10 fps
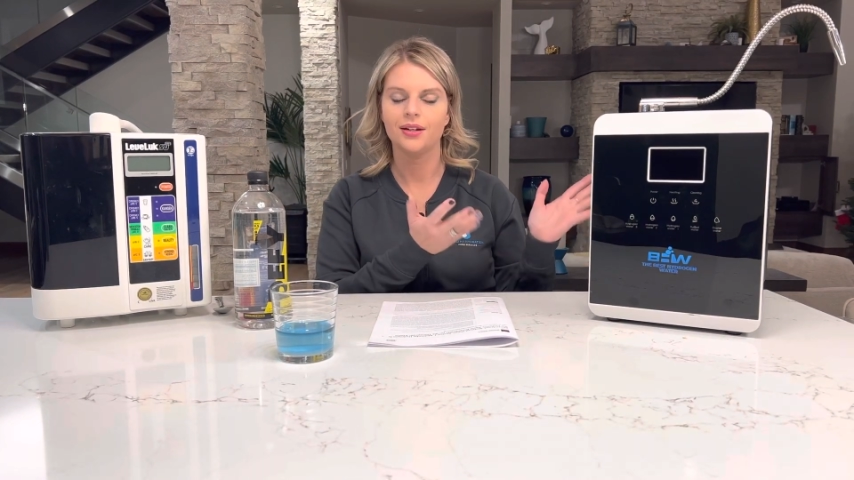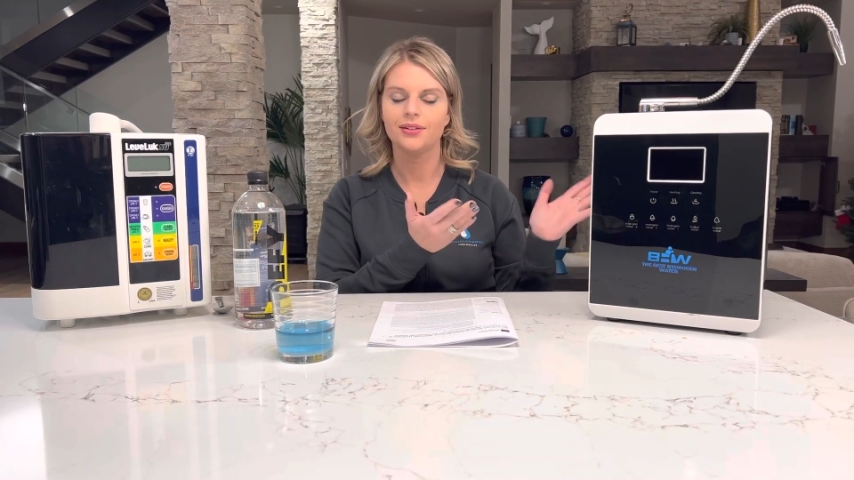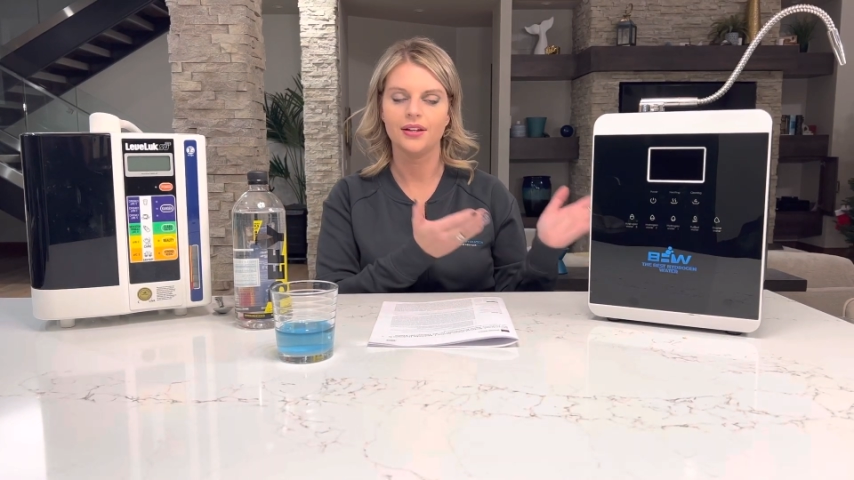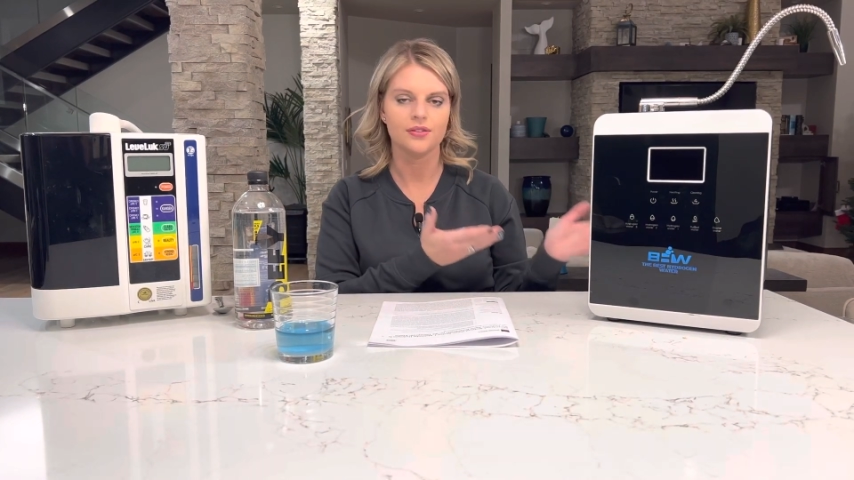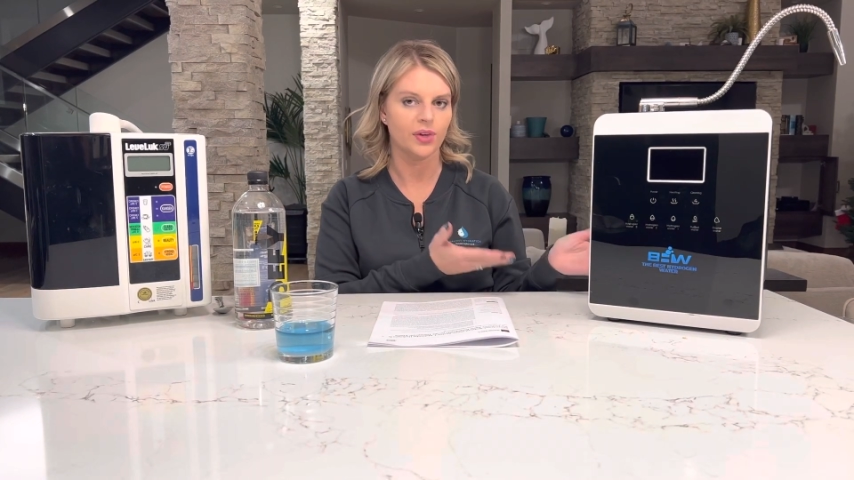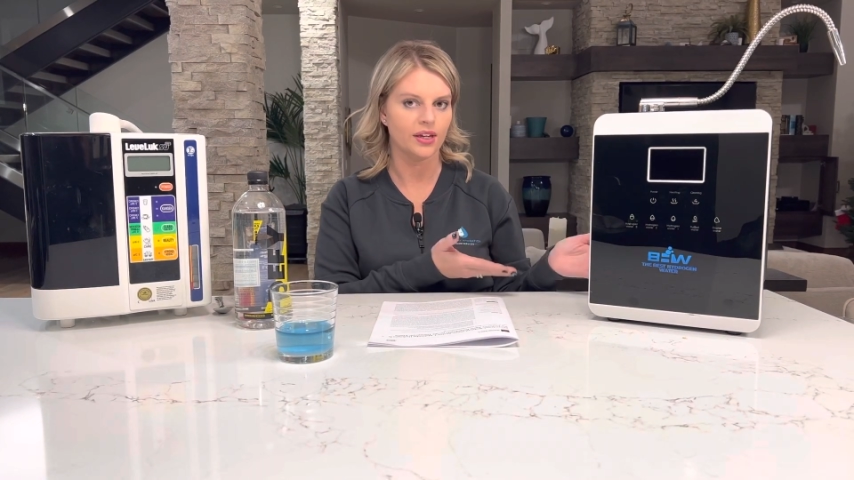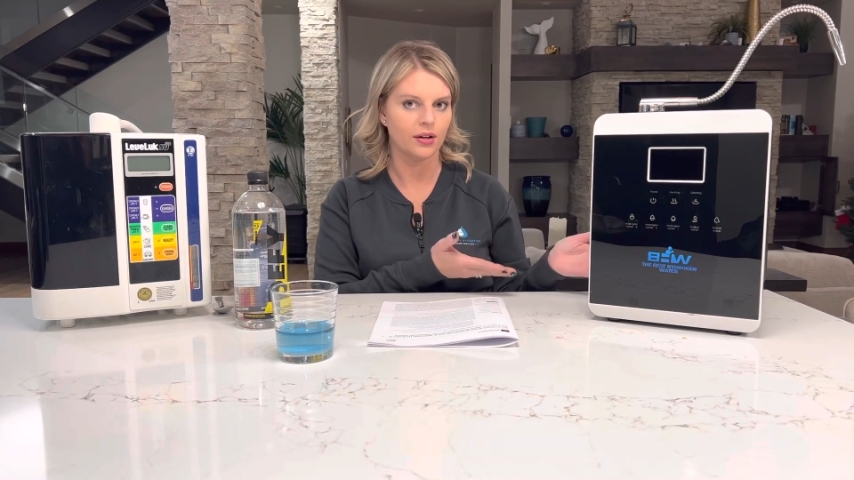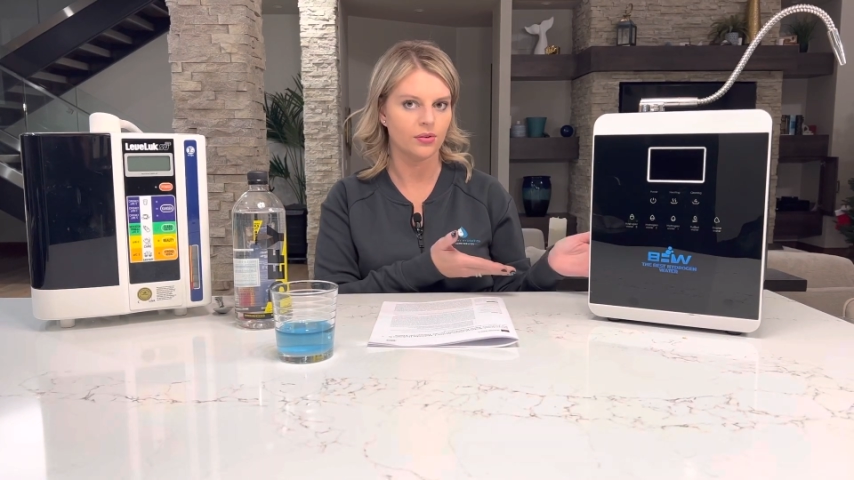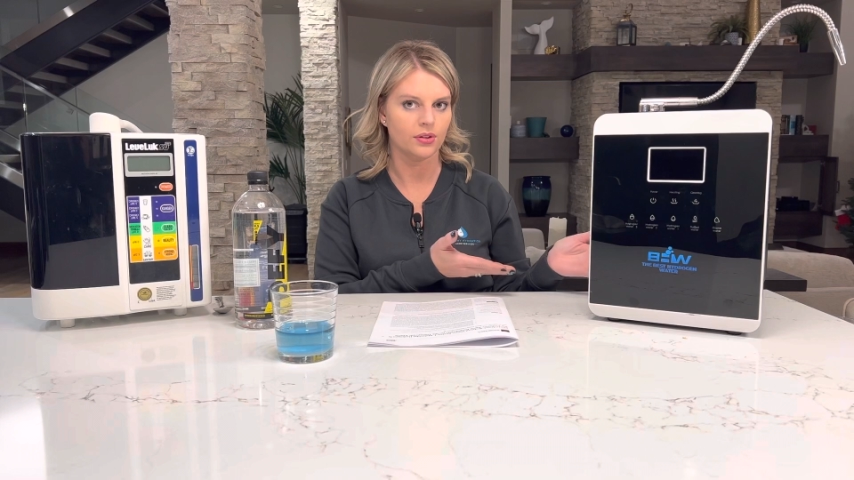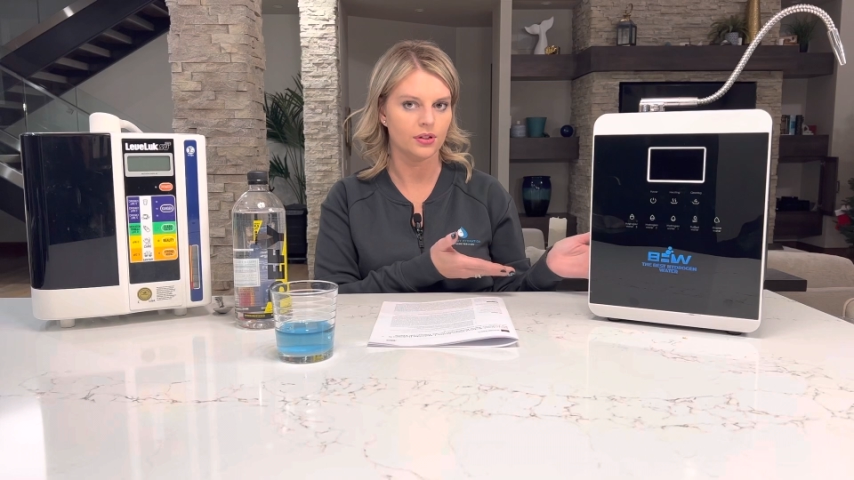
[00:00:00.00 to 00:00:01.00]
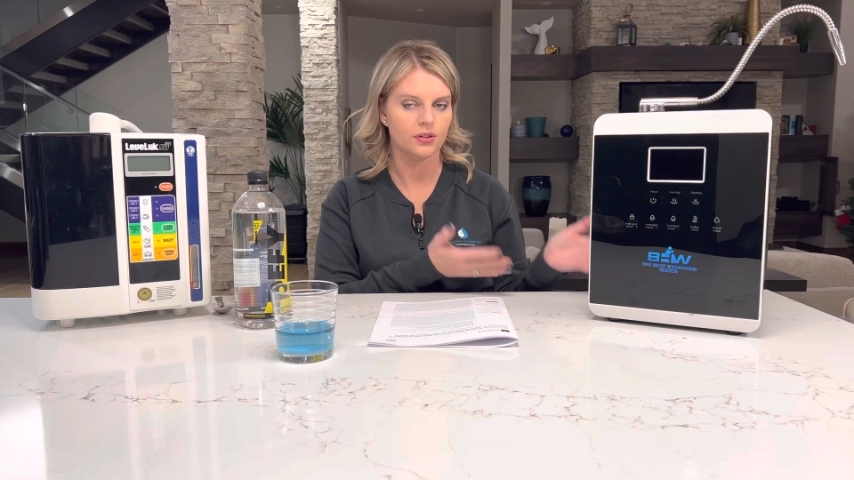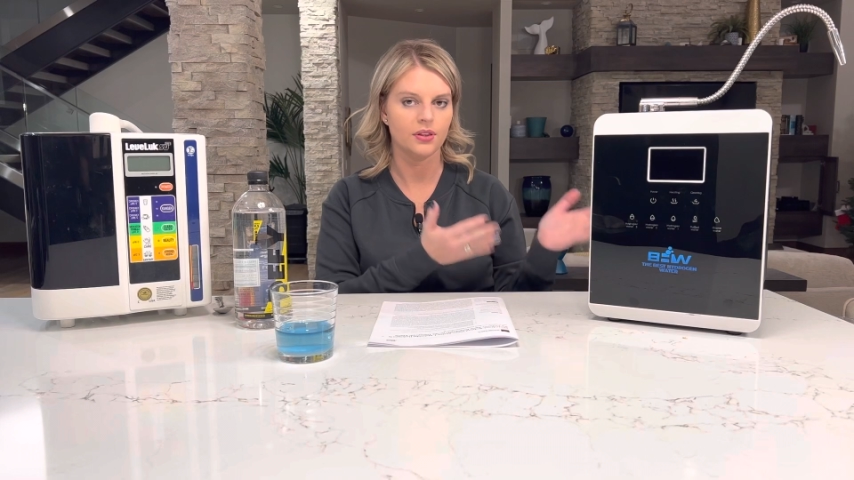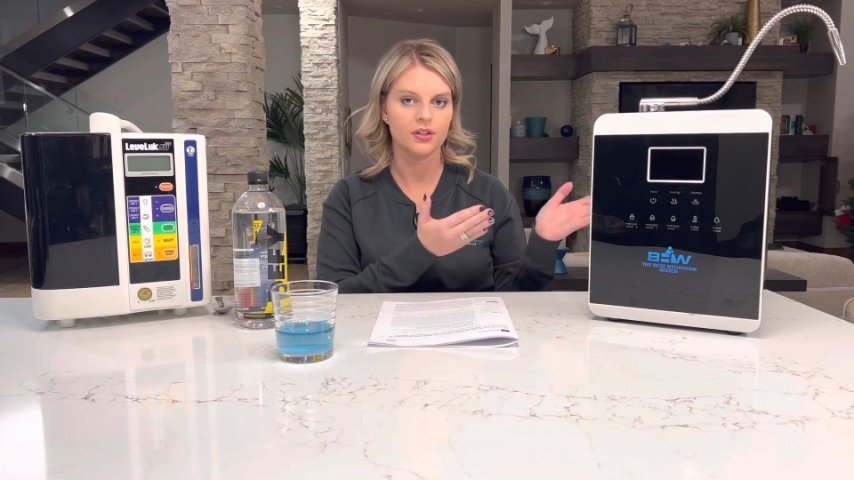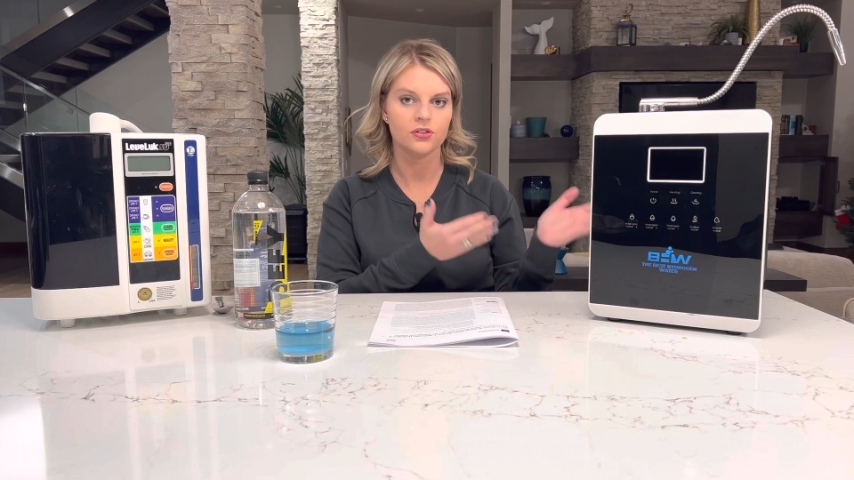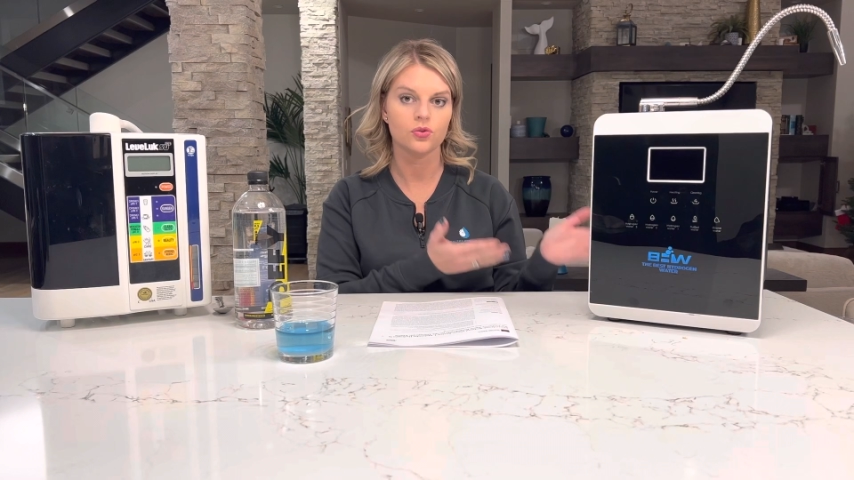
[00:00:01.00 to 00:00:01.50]
doesn't make it alkaline.
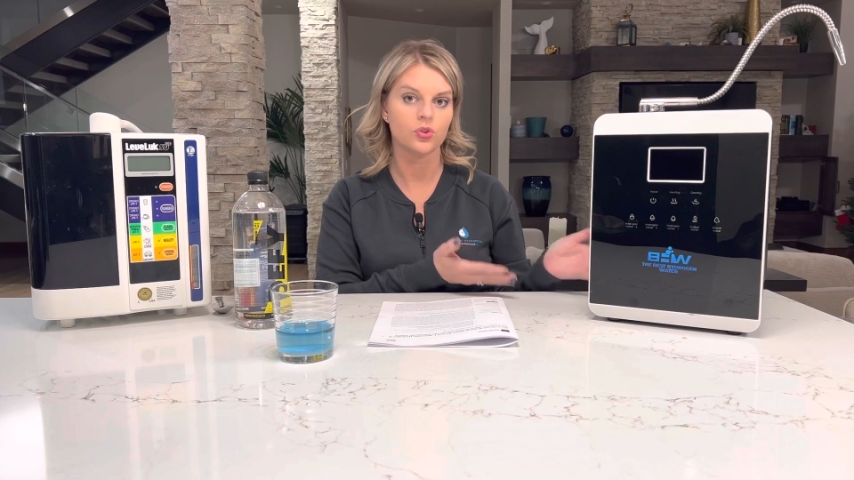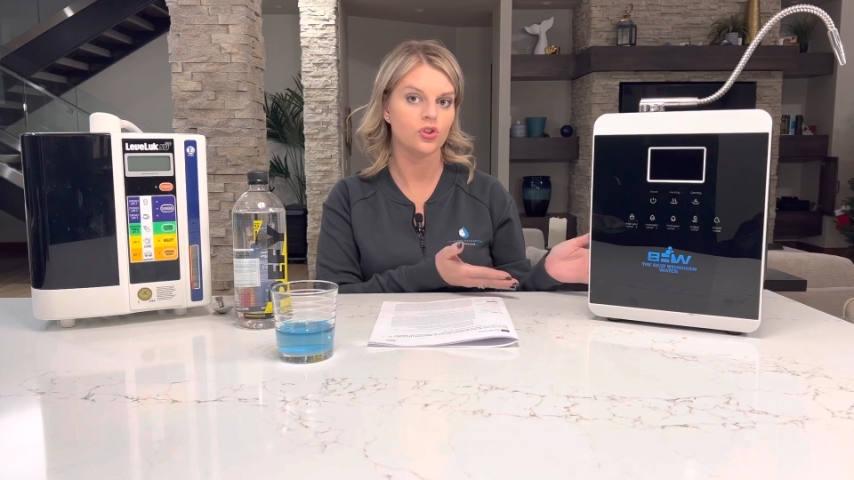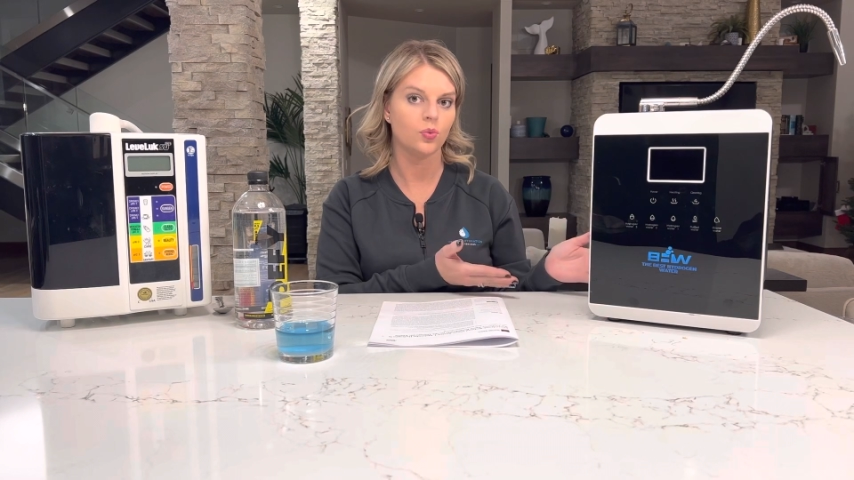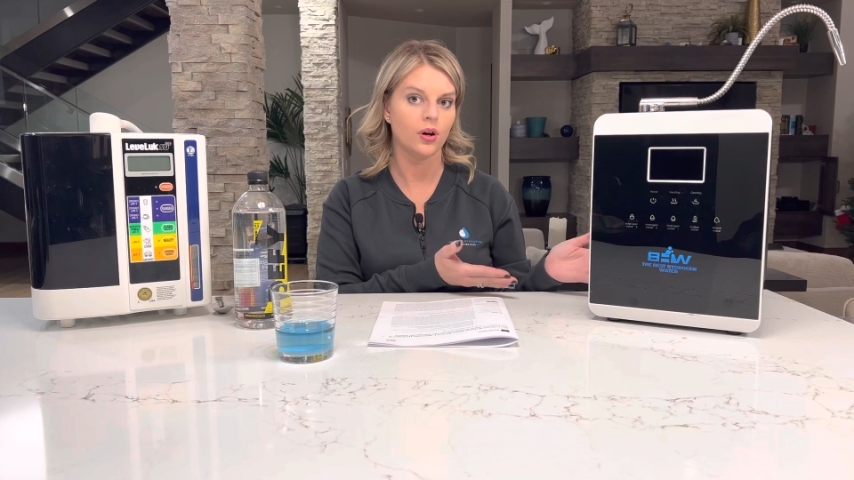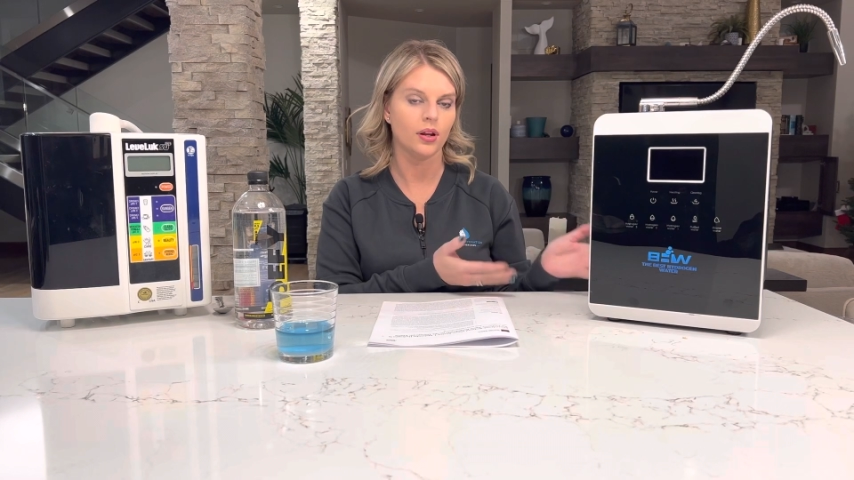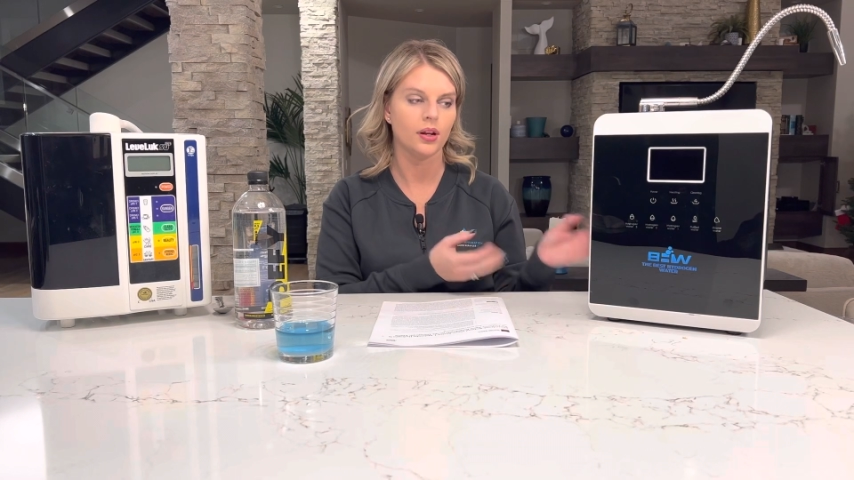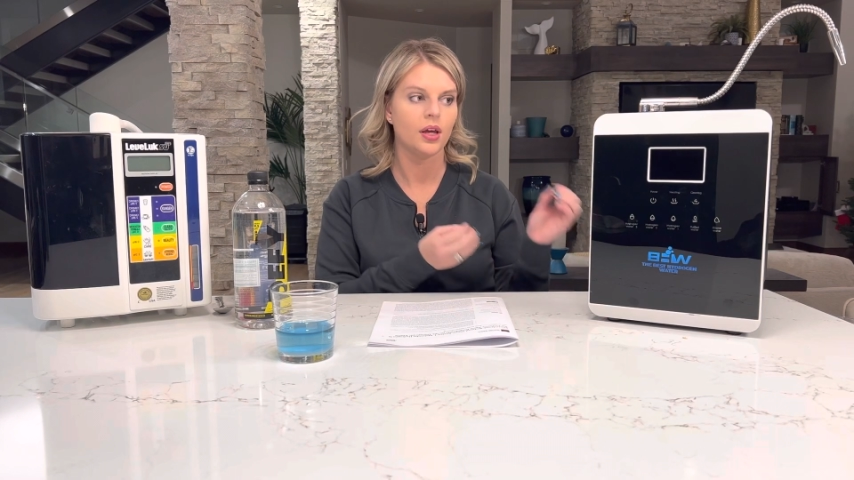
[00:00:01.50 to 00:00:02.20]
This is what you want,